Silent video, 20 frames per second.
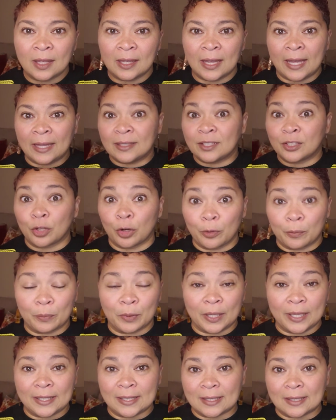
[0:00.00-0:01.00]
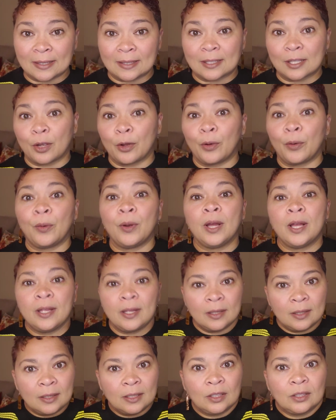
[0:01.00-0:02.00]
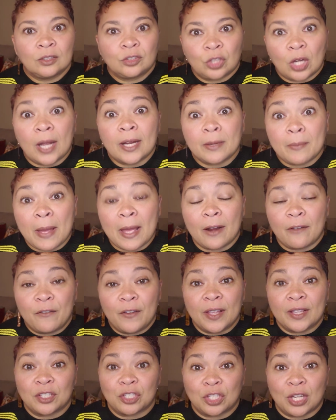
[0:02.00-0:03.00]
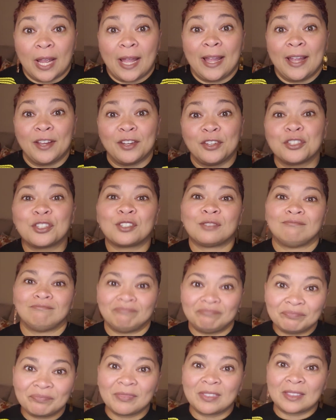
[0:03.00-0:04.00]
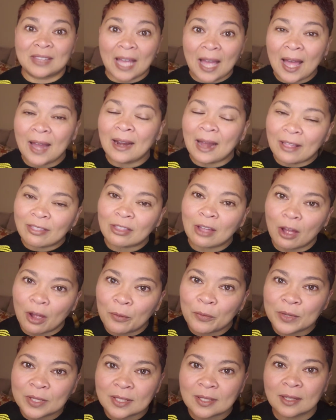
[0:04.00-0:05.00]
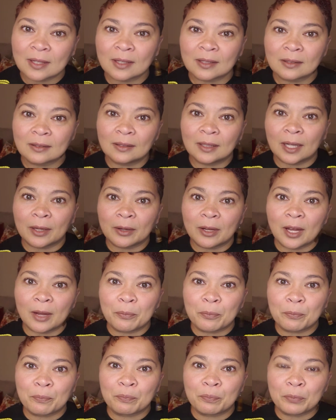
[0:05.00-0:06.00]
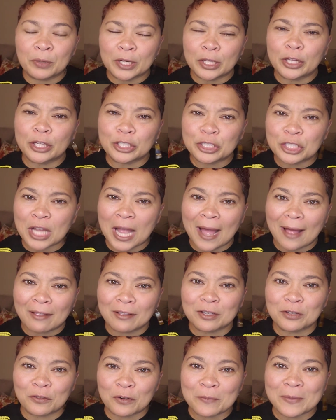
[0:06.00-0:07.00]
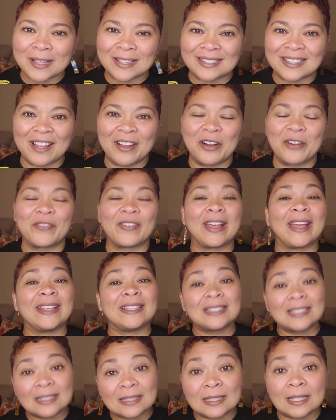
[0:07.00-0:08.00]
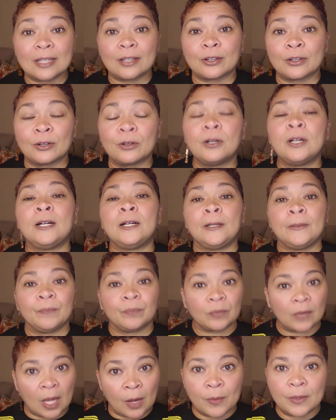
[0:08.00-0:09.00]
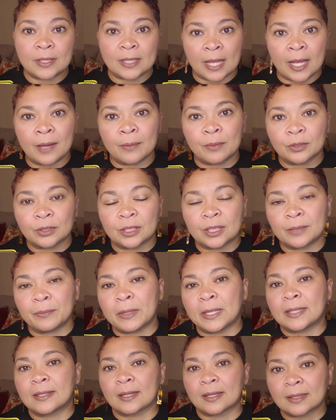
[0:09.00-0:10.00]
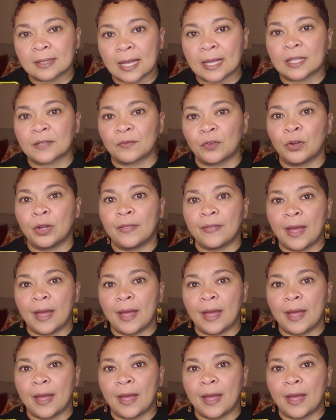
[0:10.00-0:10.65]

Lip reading: at certain places. So trying to manifest change, that I thought was a pretty good challenge for myself. And still, I was able to be successful in